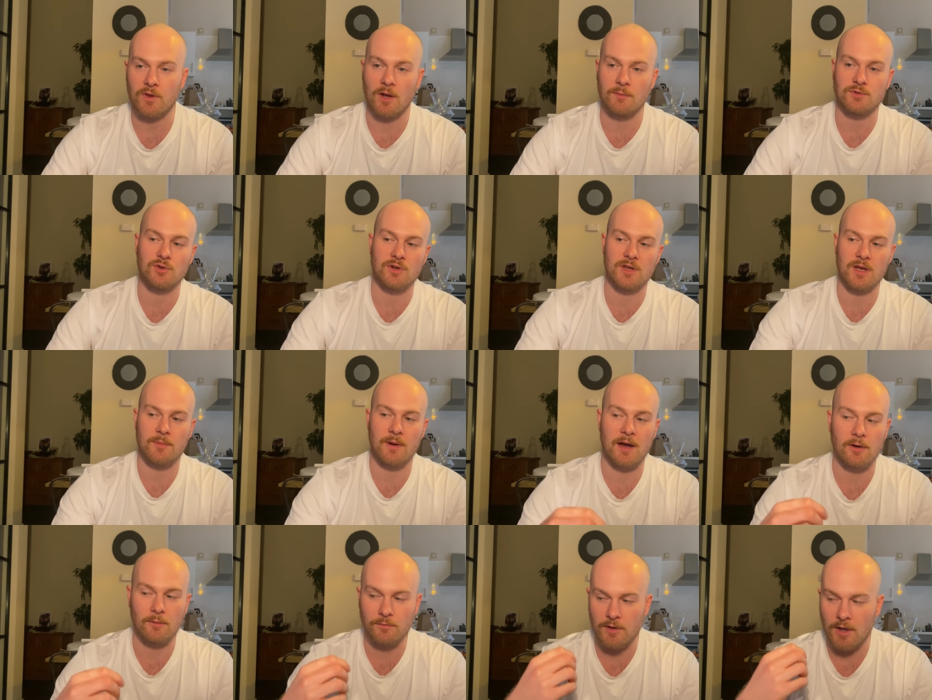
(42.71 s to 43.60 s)
I'm talking
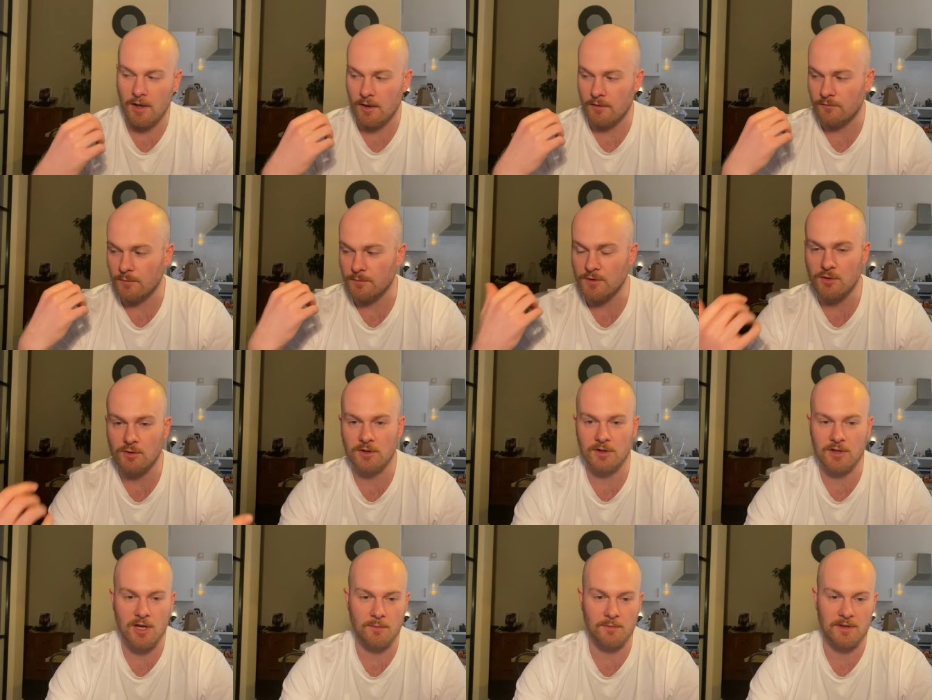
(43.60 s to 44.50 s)
about uh,
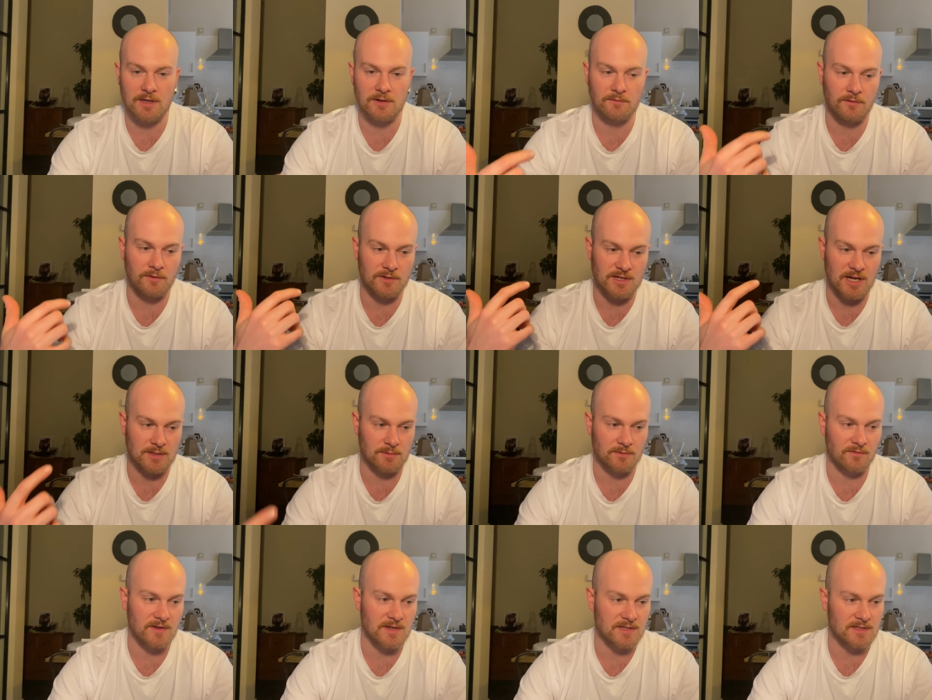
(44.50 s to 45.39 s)
Newland coming in for
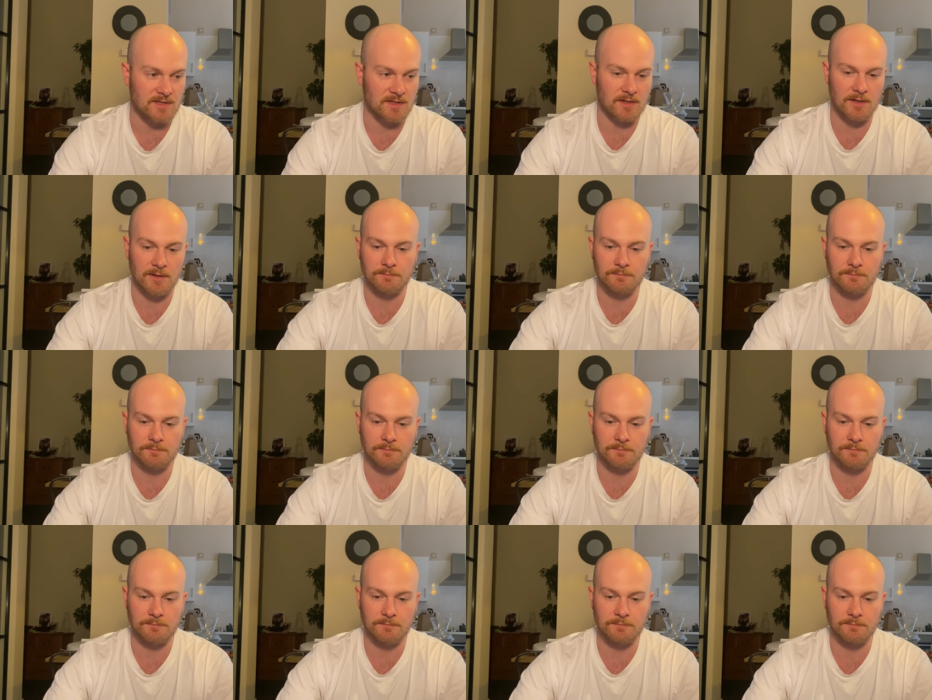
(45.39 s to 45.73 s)
Jasper Wiese,